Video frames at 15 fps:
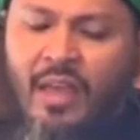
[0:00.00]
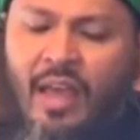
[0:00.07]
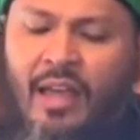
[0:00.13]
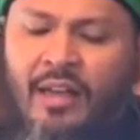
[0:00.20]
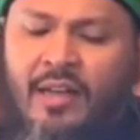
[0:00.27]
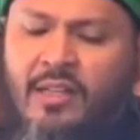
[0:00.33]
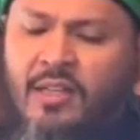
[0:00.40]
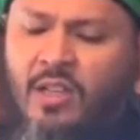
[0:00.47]

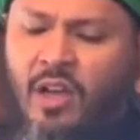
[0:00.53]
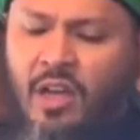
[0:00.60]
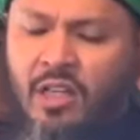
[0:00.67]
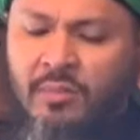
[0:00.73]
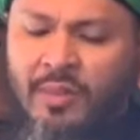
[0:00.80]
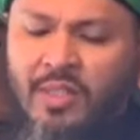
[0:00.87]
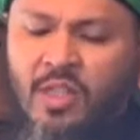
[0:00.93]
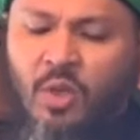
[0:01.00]
And it is the
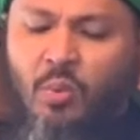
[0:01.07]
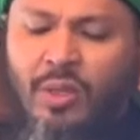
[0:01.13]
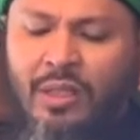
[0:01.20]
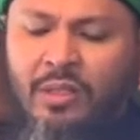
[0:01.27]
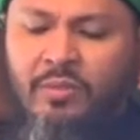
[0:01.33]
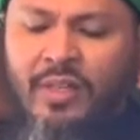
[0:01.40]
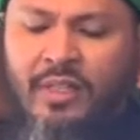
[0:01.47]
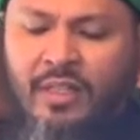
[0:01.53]
Ottomans who
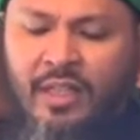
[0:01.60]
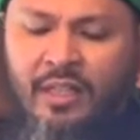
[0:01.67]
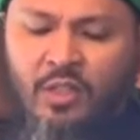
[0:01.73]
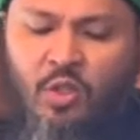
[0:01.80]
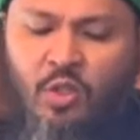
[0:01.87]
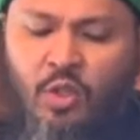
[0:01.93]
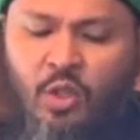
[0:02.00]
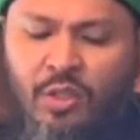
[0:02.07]
will return
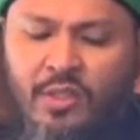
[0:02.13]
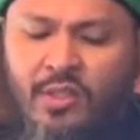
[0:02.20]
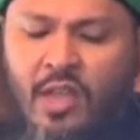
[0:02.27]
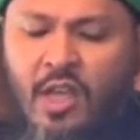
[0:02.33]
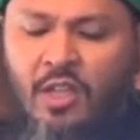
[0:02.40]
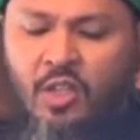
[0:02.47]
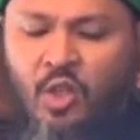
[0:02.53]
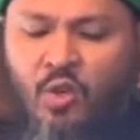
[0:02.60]
to Quds
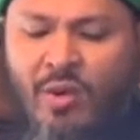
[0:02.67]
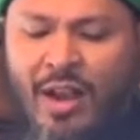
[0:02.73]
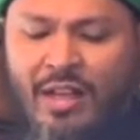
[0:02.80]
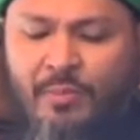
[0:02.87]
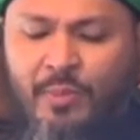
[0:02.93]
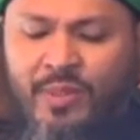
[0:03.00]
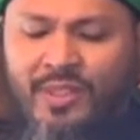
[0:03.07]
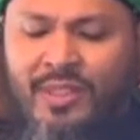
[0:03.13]
to
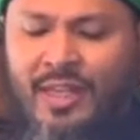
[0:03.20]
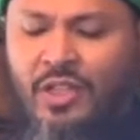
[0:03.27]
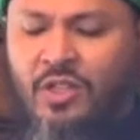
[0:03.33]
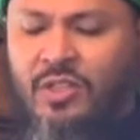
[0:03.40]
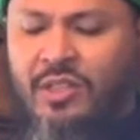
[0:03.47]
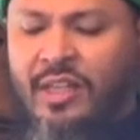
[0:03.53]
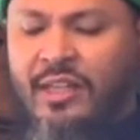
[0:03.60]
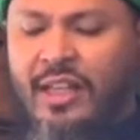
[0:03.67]
grant
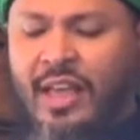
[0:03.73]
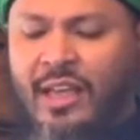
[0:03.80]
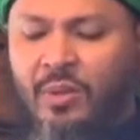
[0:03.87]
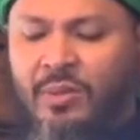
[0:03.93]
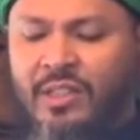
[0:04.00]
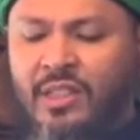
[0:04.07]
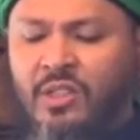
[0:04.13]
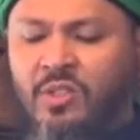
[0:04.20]
protection and
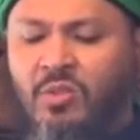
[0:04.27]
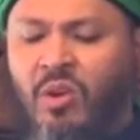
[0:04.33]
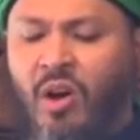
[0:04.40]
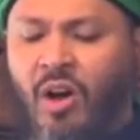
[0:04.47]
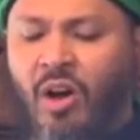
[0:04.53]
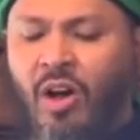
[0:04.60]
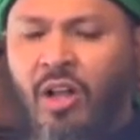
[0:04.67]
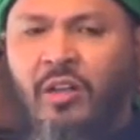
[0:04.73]
equity to
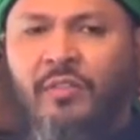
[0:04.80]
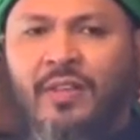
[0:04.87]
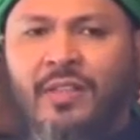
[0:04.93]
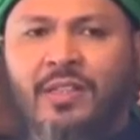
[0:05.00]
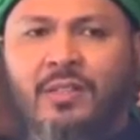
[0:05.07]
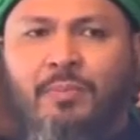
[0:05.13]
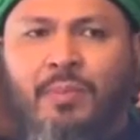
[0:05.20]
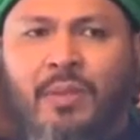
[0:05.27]
all of
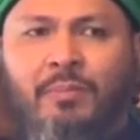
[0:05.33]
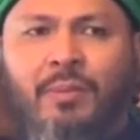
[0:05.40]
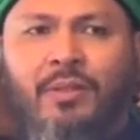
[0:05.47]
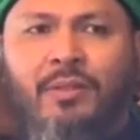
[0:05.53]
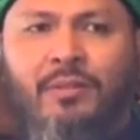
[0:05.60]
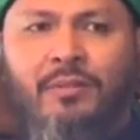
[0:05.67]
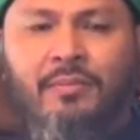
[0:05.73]
its people.